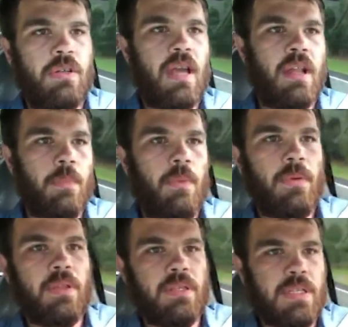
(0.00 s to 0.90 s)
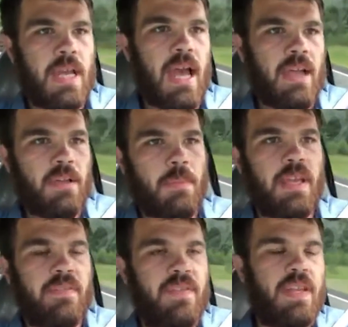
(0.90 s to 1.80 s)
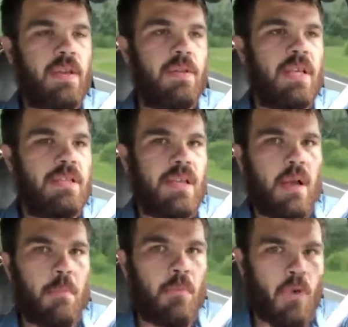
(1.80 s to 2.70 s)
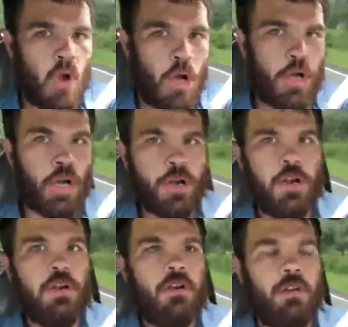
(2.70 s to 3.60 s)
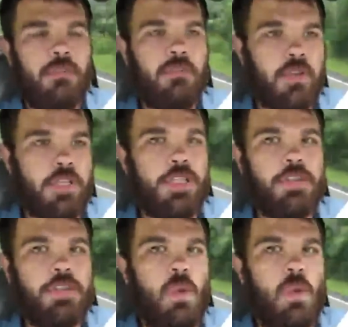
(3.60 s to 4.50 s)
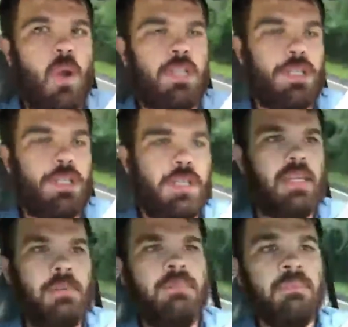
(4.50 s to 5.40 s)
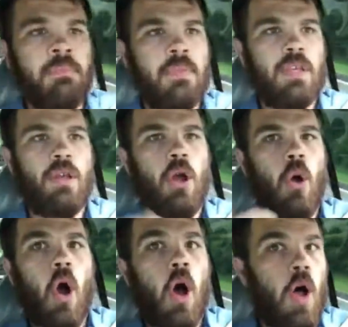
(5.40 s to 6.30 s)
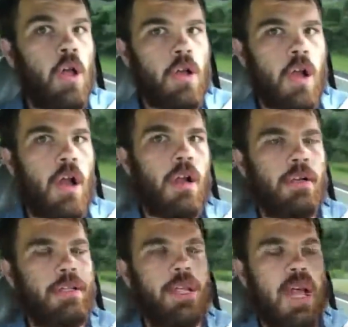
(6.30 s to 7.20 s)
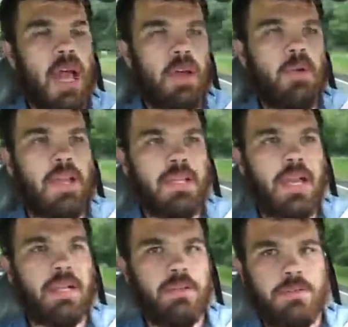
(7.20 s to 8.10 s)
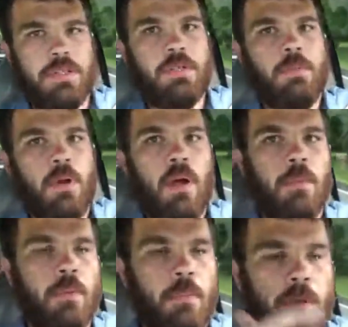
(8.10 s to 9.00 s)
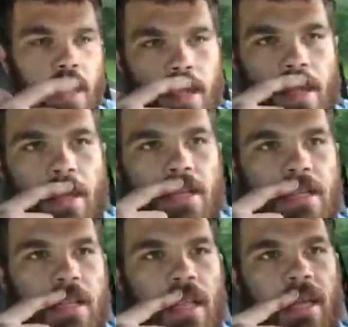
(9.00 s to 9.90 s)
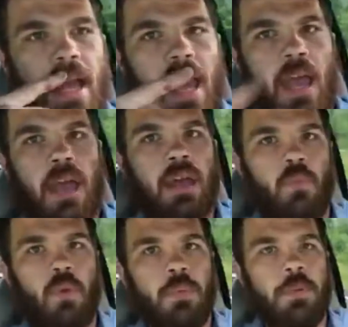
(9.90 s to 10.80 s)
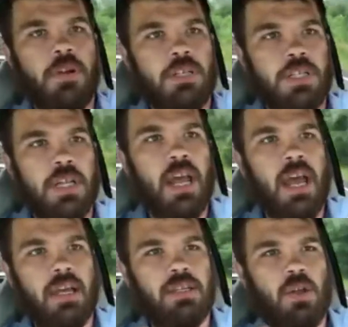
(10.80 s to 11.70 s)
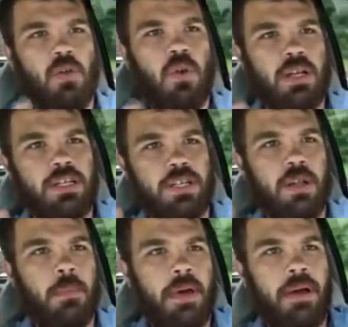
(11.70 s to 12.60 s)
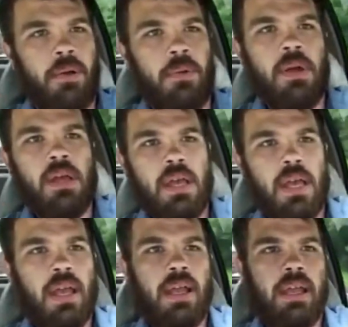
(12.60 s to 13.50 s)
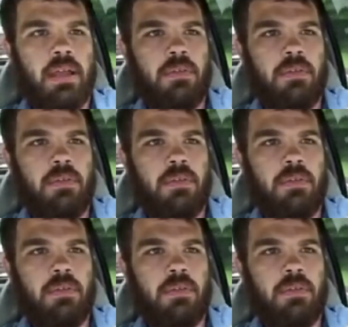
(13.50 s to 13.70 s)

kind of pointless. I could make a video that's like a broader question, like, you know, all cars, how do I diagnose this problem? But like, I had one person ask a question about a